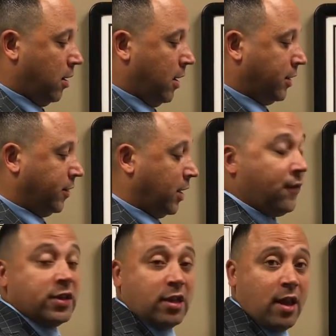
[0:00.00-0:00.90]
if
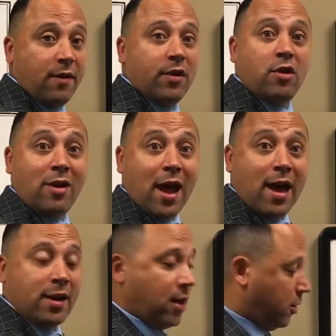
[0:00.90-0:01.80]
it's $11 or
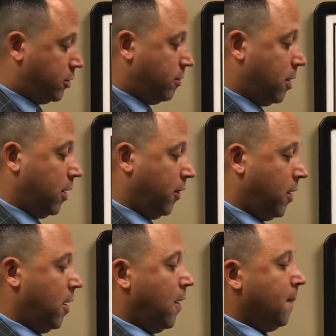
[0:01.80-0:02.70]
$9 a month,
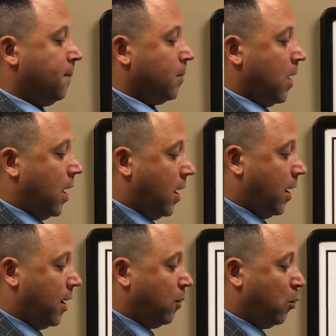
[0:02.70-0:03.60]

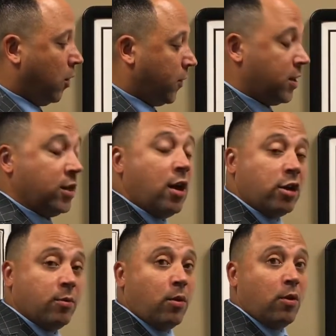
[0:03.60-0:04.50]
and what the
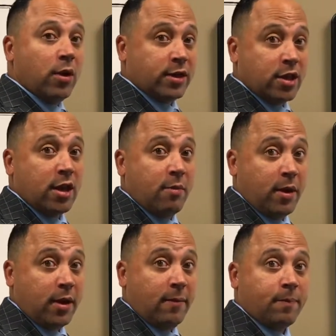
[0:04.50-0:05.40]
deductible is going to
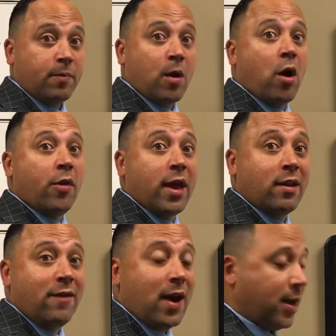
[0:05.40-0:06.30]
be on that
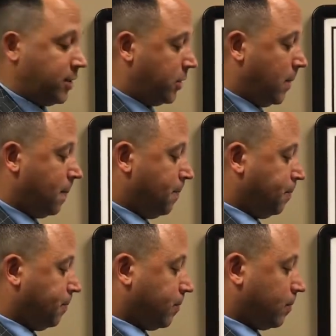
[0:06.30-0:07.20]
device.
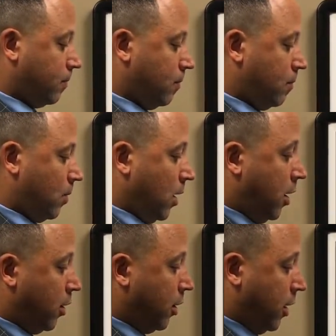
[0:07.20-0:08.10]

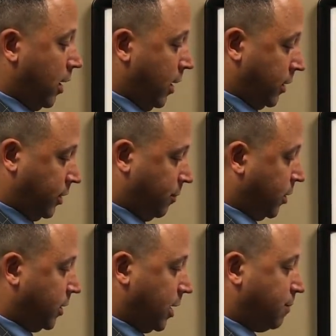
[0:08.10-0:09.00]
Here it
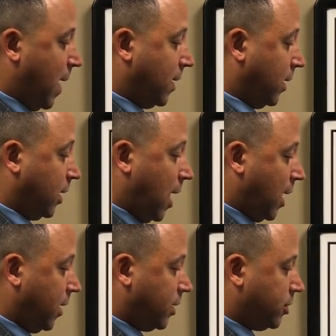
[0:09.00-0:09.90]
simply states, by
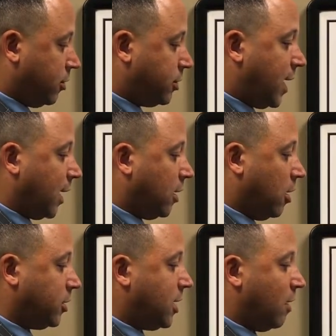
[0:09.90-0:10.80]
declining insurance, I
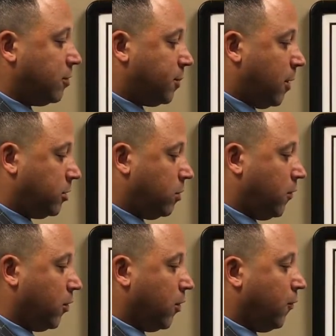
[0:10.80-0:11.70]
acknowledge that I'm responsible
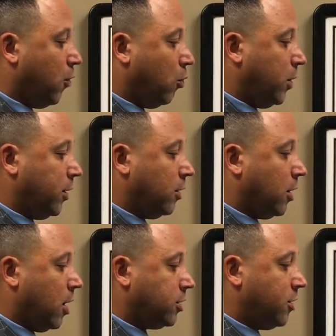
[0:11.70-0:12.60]
for the full retail
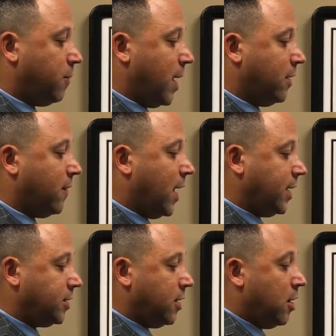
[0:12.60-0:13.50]
cost of my
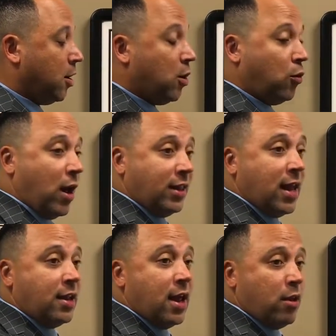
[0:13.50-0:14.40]
device. Write
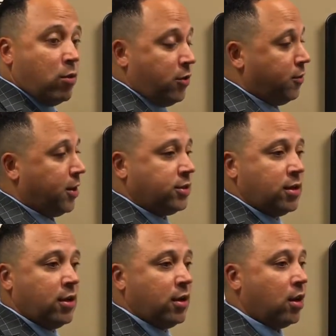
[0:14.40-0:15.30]
that down, whether it's
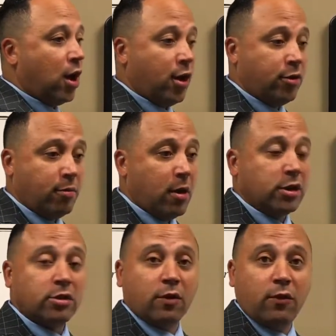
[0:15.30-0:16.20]

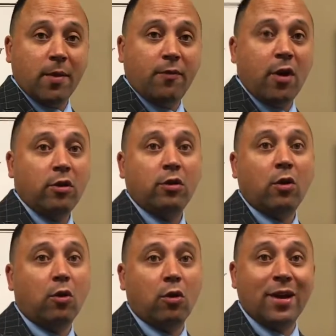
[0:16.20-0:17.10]
$100 on a flip phone
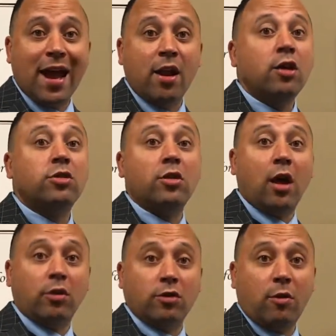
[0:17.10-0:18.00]
or
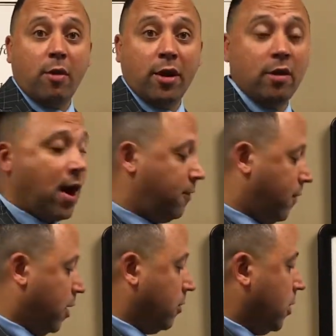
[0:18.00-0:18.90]
$900 on a brand new
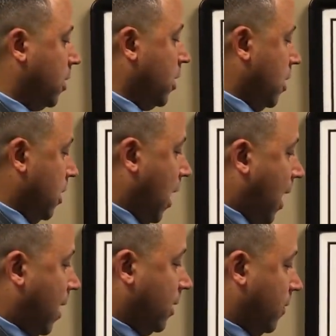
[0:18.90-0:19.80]
iPhone.
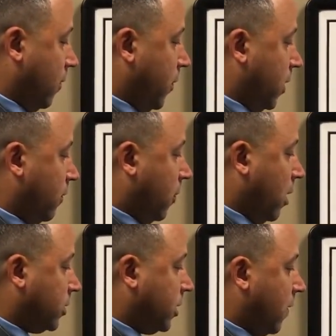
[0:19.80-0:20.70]
In the event of
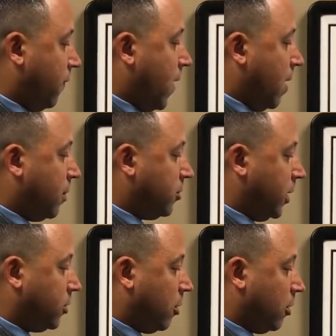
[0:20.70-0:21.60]
loss, theft, damage, or
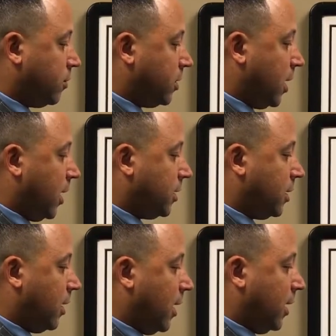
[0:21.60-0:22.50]
any circumstance
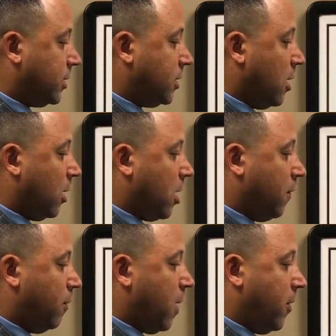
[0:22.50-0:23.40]
that is not
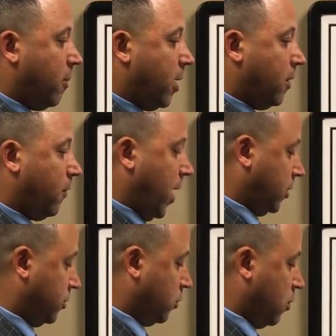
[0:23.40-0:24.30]
covered by the
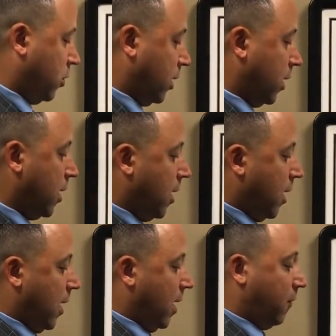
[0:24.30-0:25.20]
manufacturer's warranty.
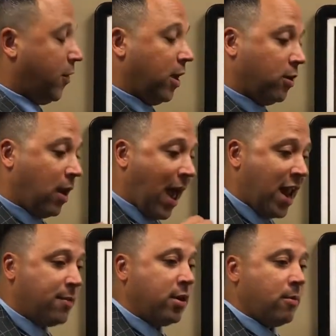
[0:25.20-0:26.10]
If they are
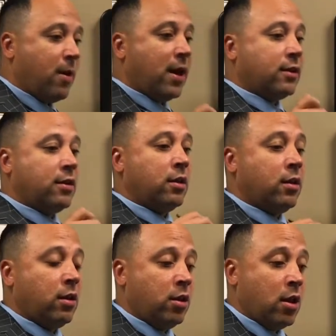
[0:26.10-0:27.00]
adamant about
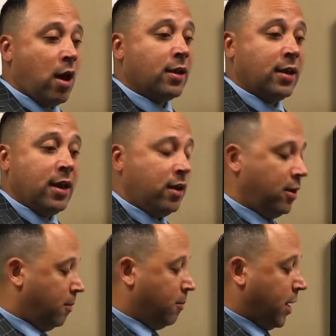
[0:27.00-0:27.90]
not getting
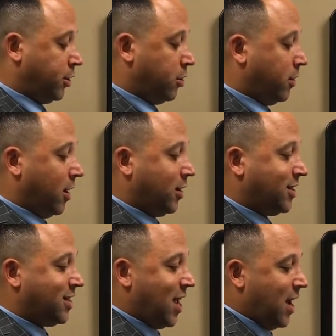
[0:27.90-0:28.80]
it, make sure they
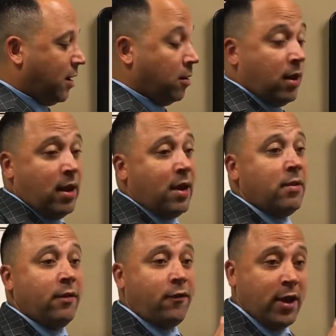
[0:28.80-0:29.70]
sign it.
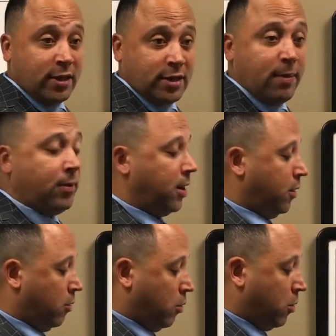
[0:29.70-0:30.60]
Even if they accept
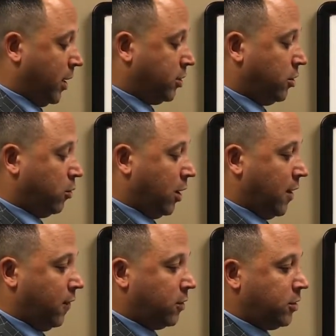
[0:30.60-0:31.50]
it, we want to make sure that we're
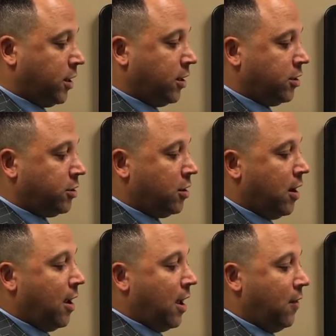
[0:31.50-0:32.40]
getting their signature
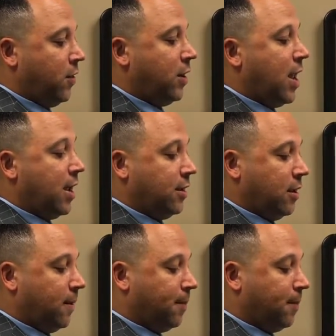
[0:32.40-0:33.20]
and the date